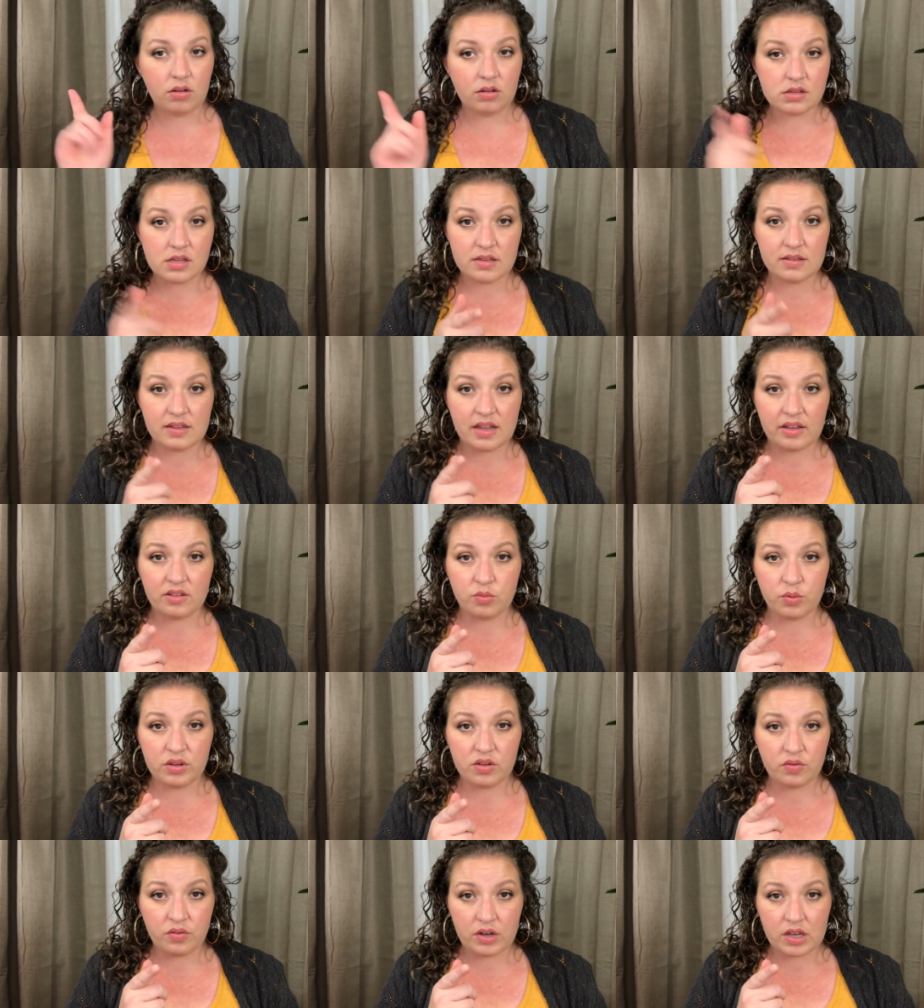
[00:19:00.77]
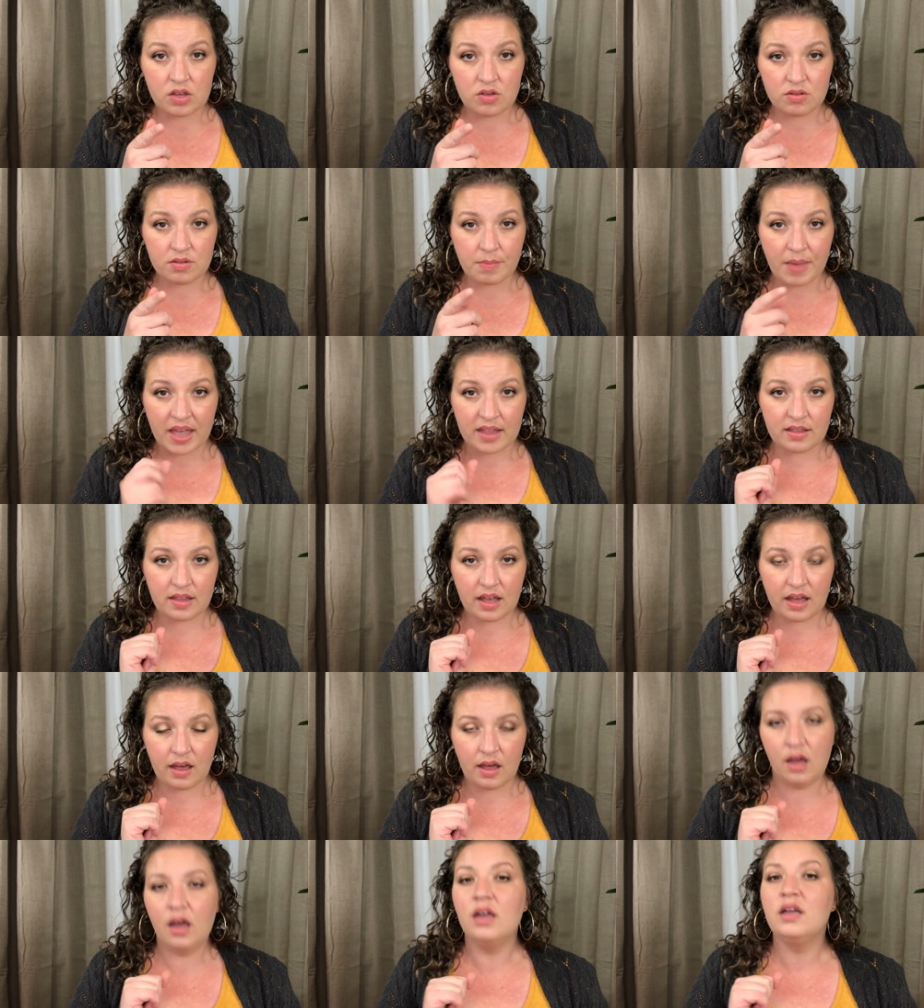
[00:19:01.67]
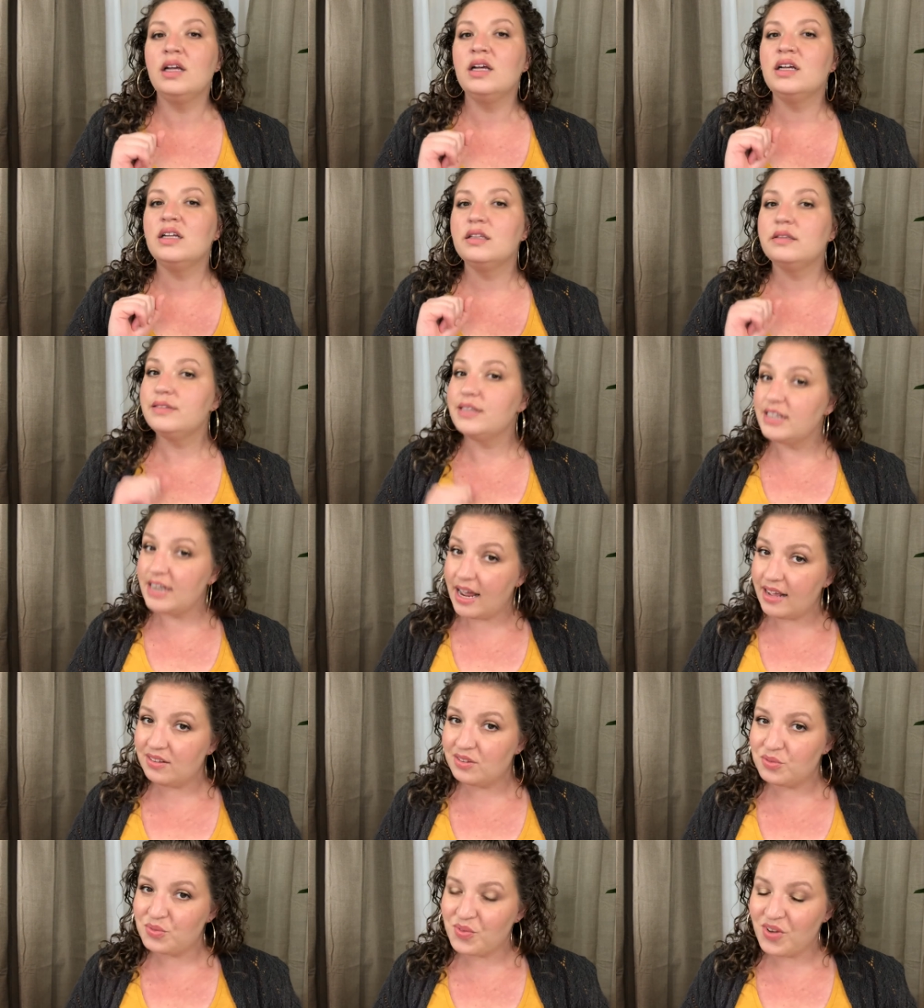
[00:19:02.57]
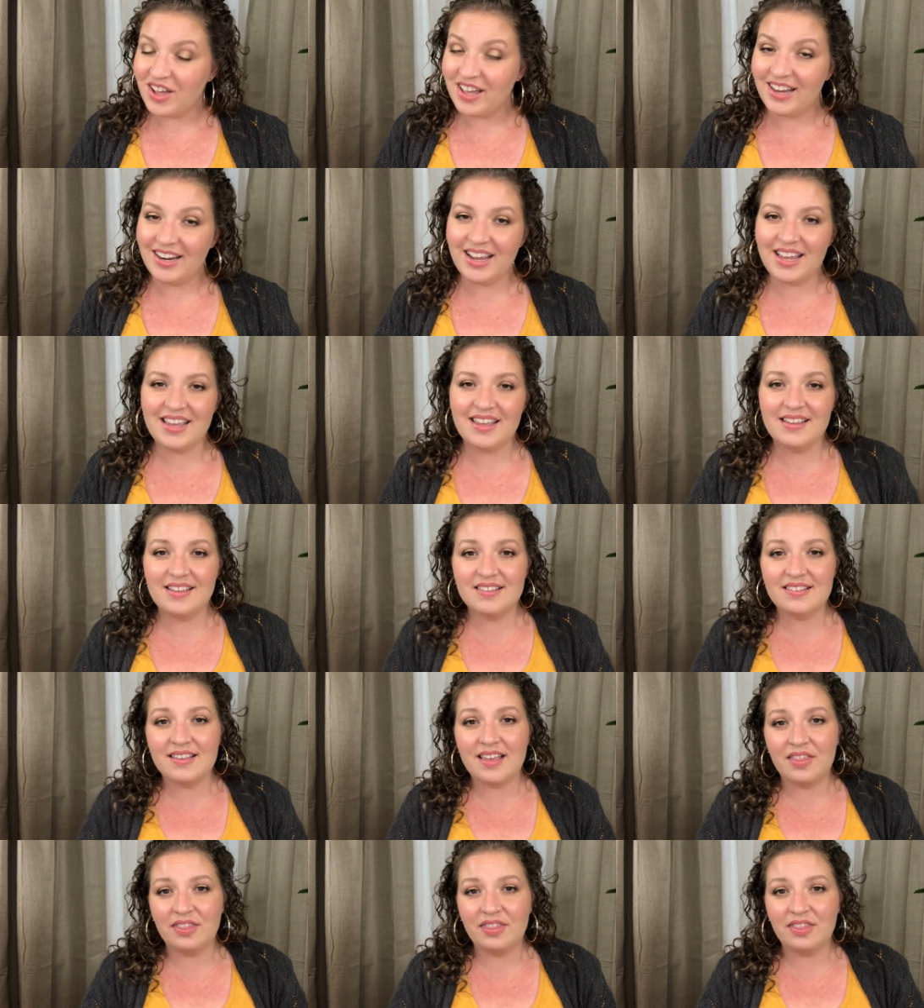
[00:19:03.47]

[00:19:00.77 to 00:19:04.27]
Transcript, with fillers: this next one's for you, Samantha. The next one is